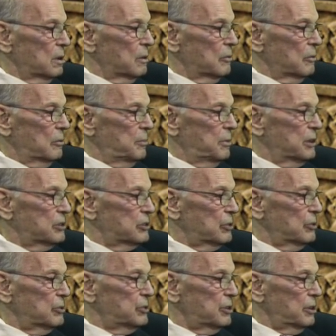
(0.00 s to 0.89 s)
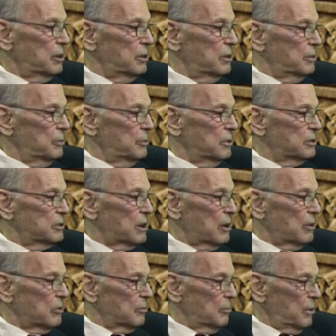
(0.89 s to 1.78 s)
would be associated with
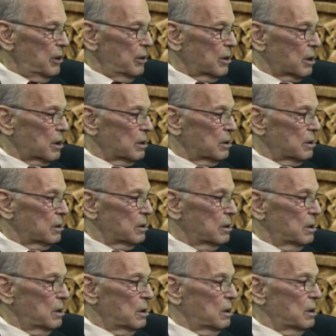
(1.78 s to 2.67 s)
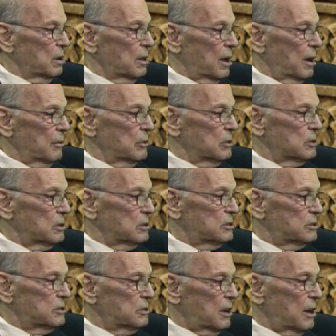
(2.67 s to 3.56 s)
South America. Yes. That was
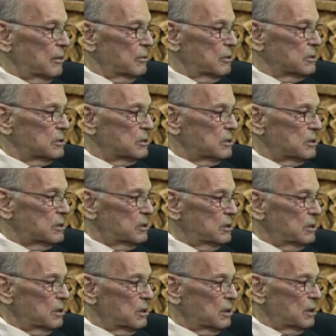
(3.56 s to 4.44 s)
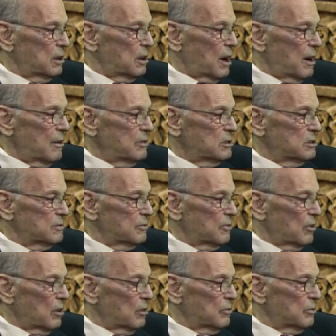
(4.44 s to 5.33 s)
a thing that I was
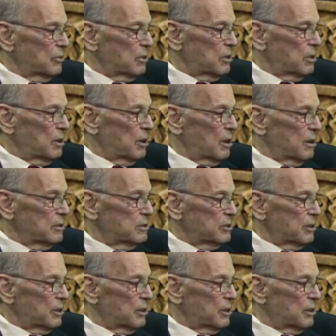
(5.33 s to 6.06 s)
involved with there. I was there